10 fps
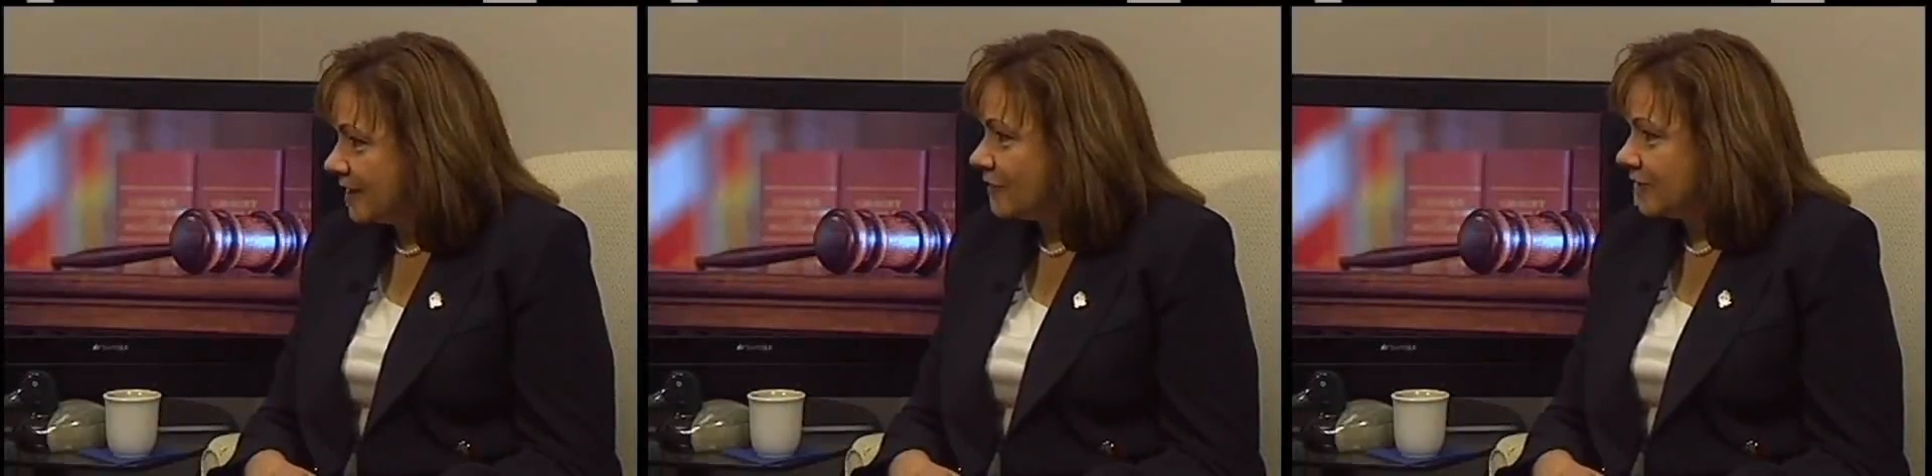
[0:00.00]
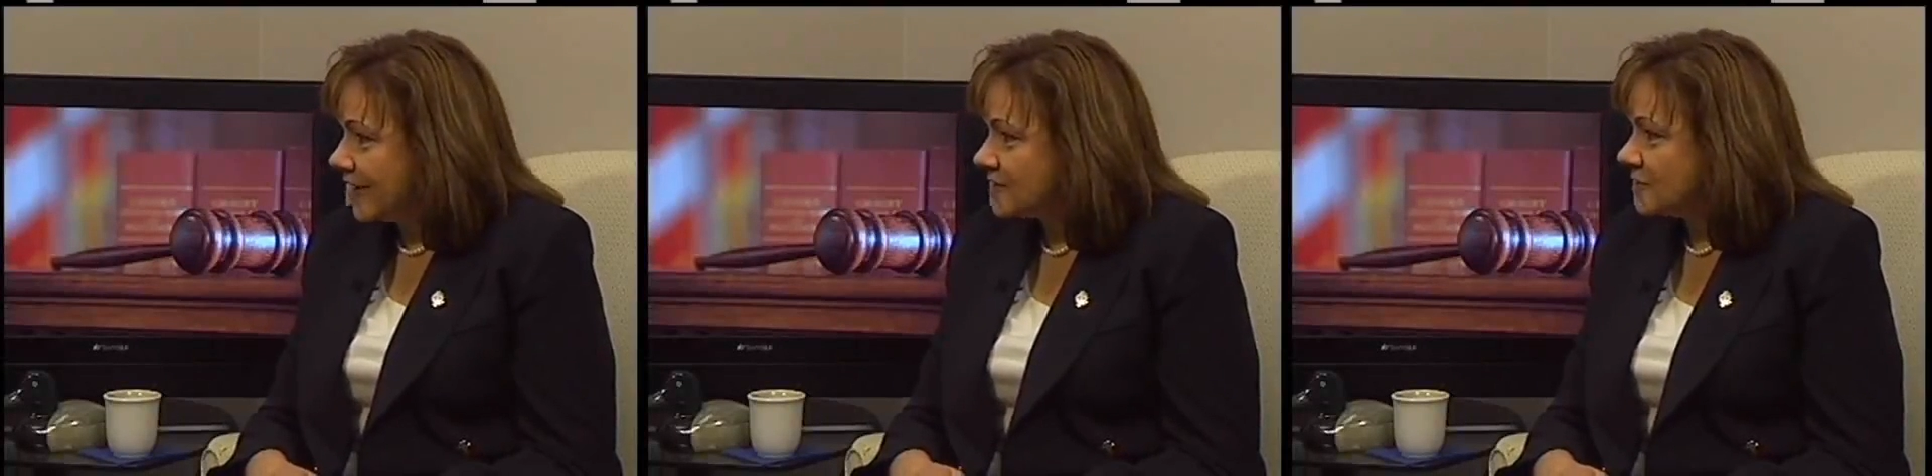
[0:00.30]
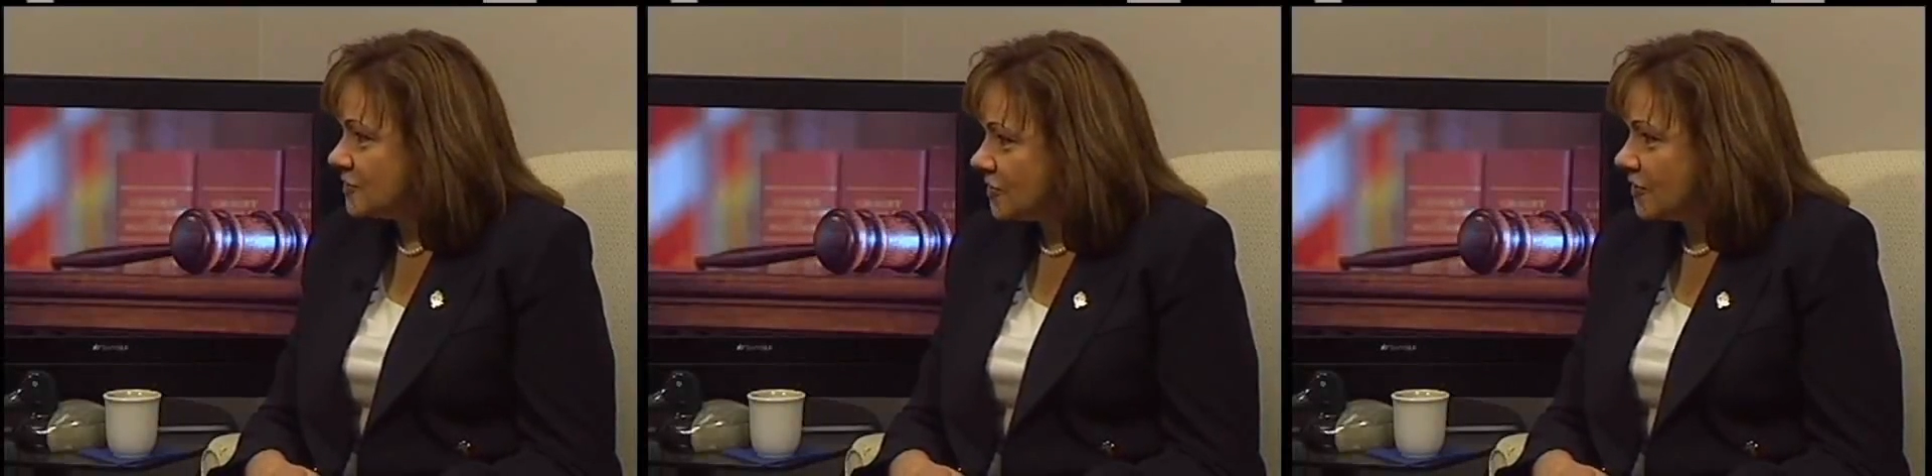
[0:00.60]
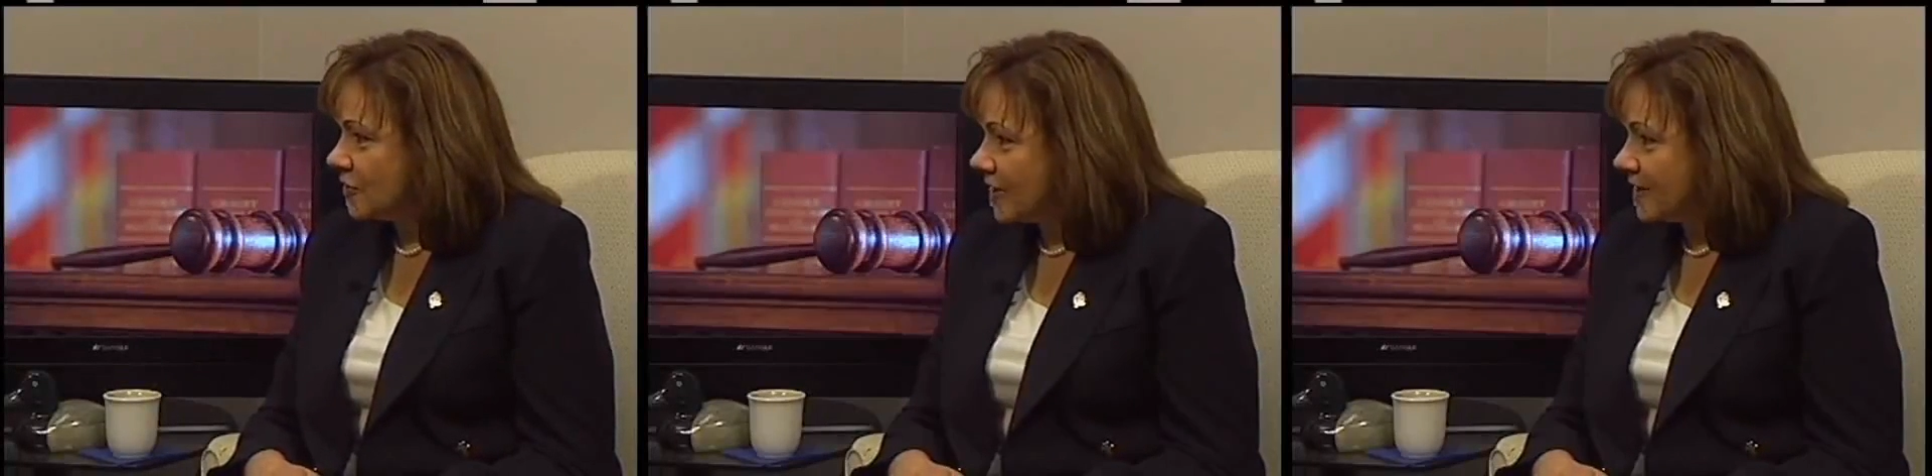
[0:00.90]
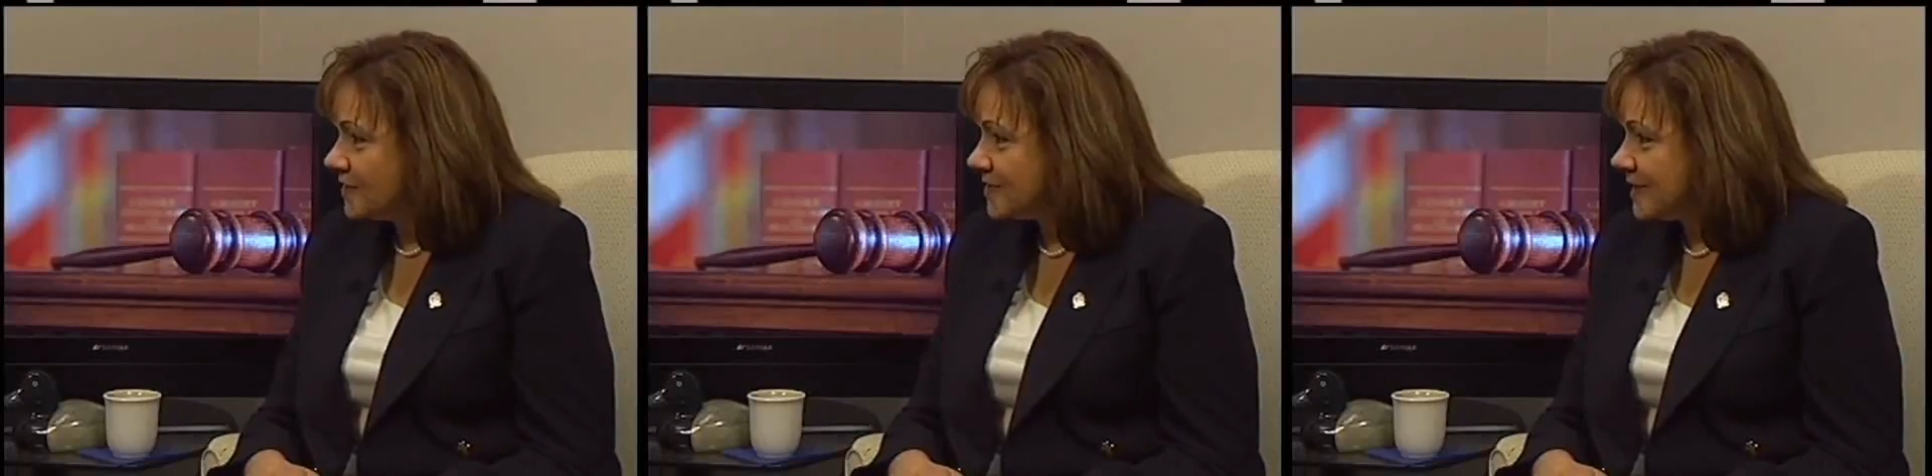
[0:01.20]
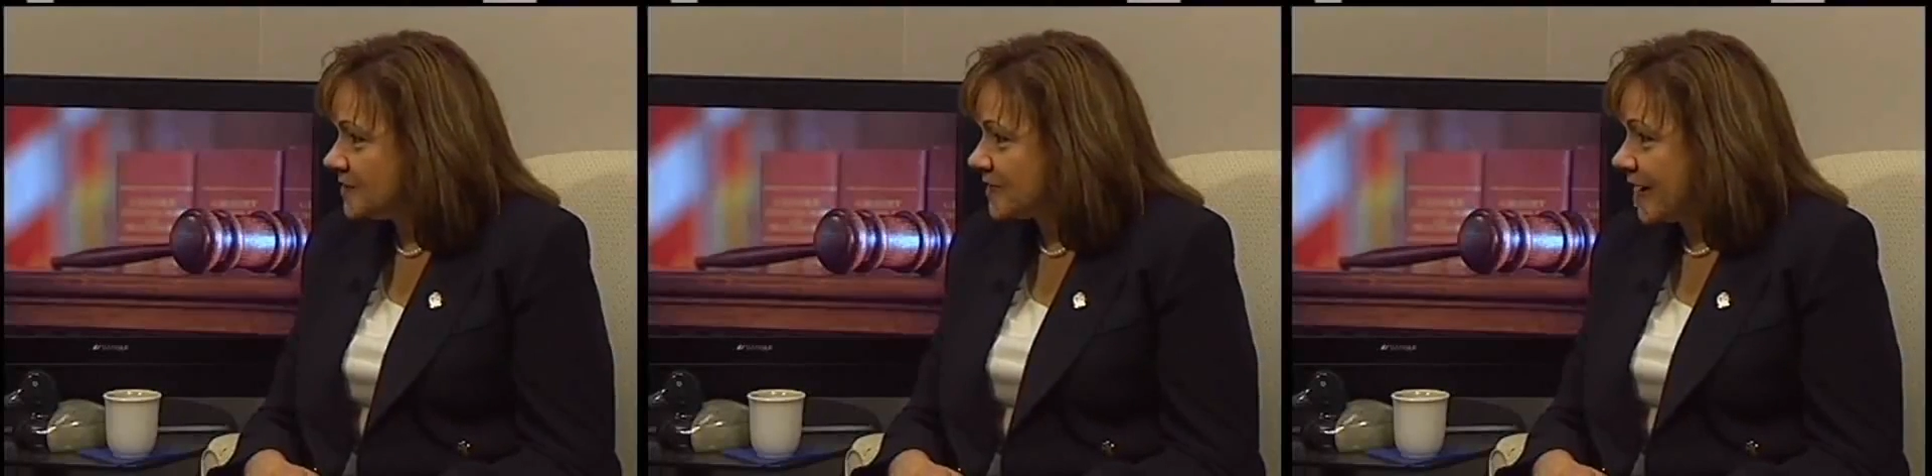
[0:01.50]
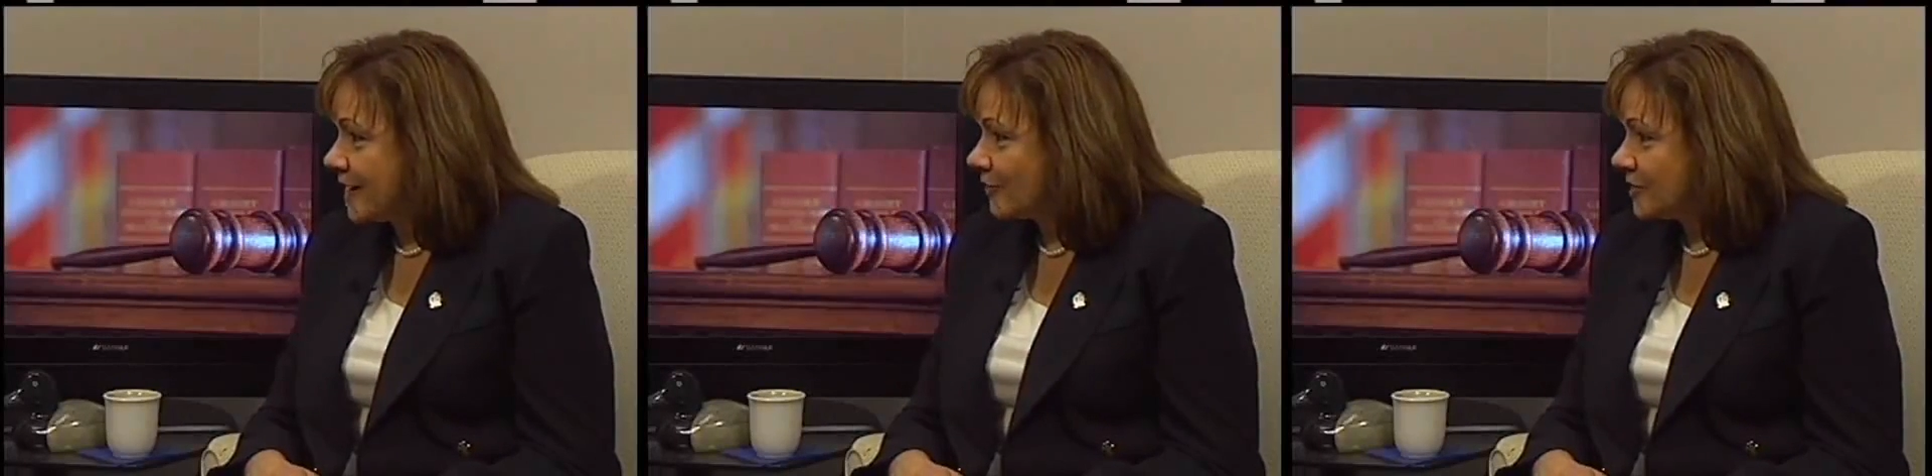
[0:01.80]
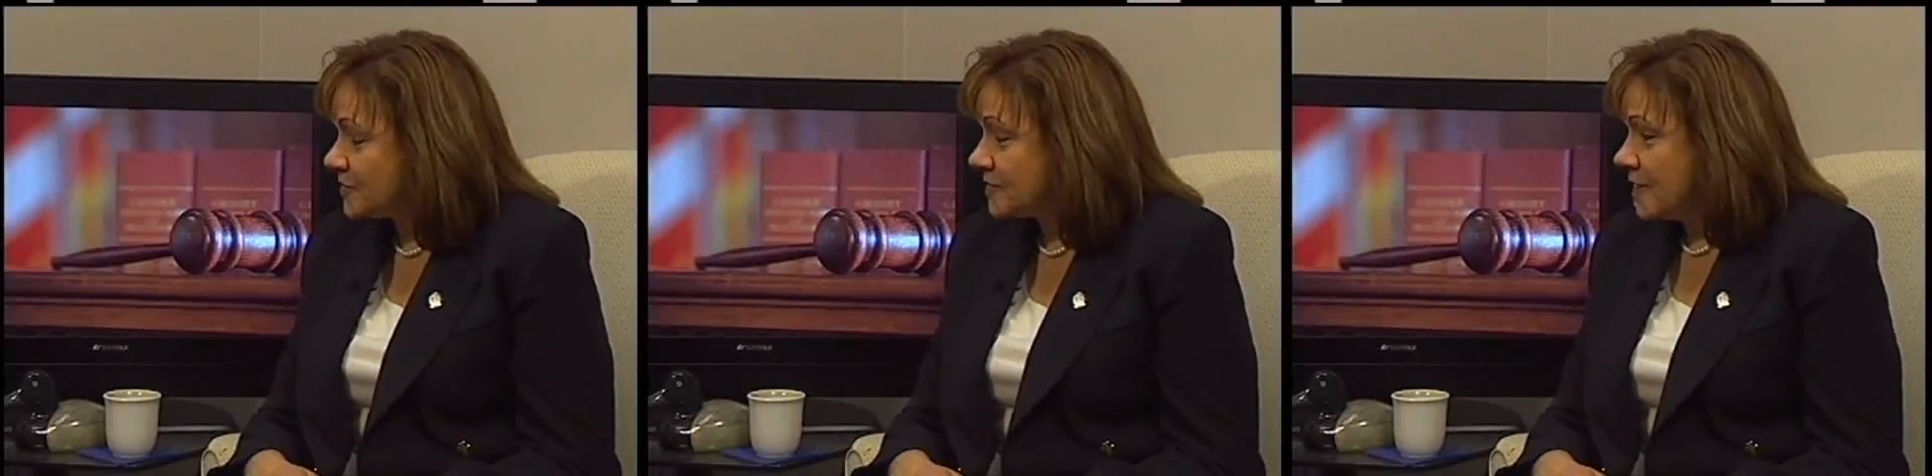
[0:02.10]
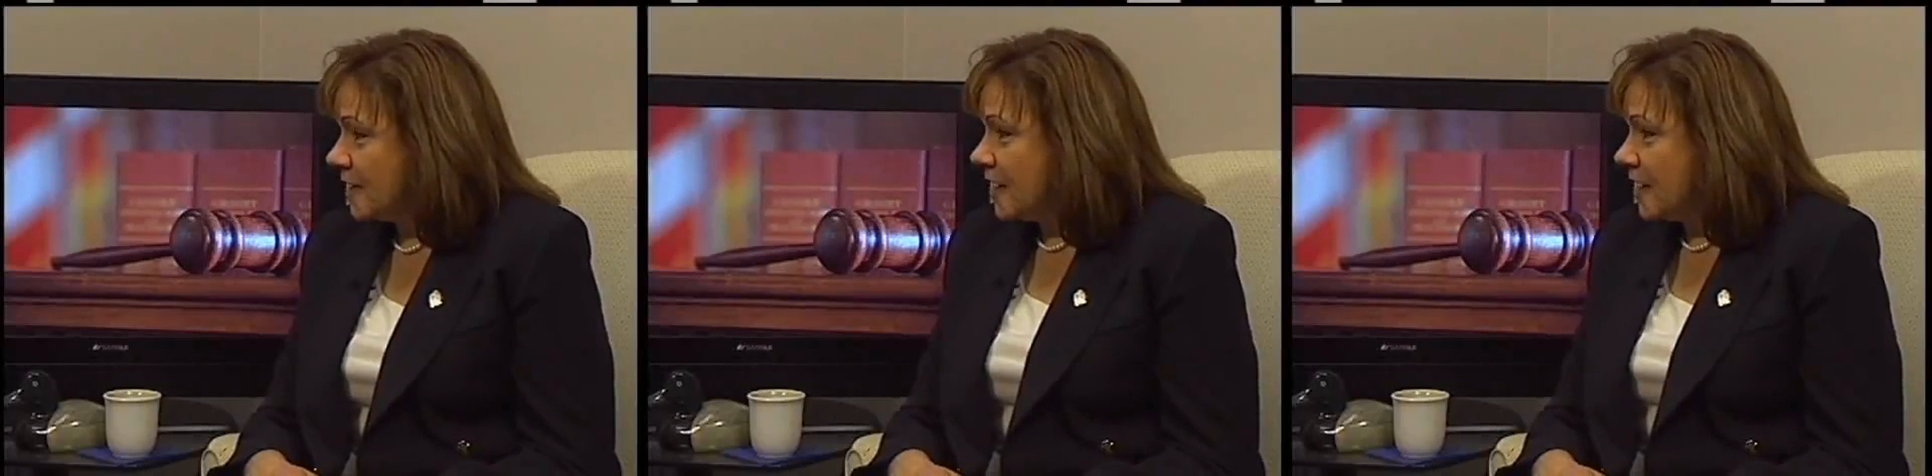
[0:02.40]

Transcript: and if elected to the United States Congress,